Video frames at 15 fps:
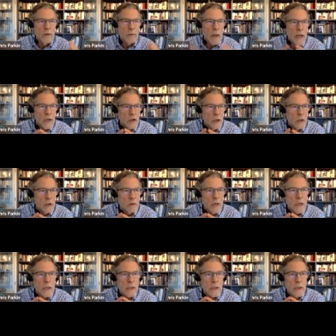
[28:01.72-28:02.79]
from ancient
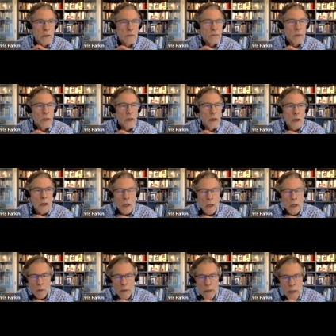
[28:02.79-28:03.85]
Greece.
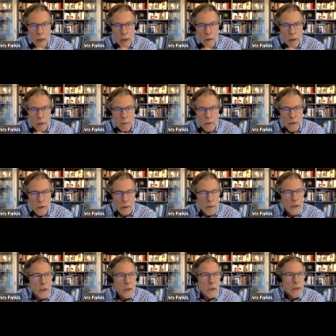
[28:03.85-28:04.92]
We know that Muslim
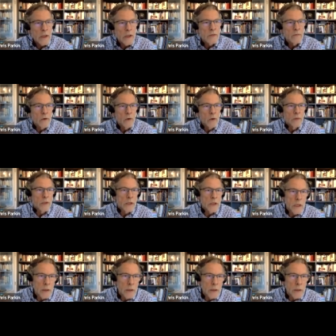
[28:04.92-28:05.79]
scholars formed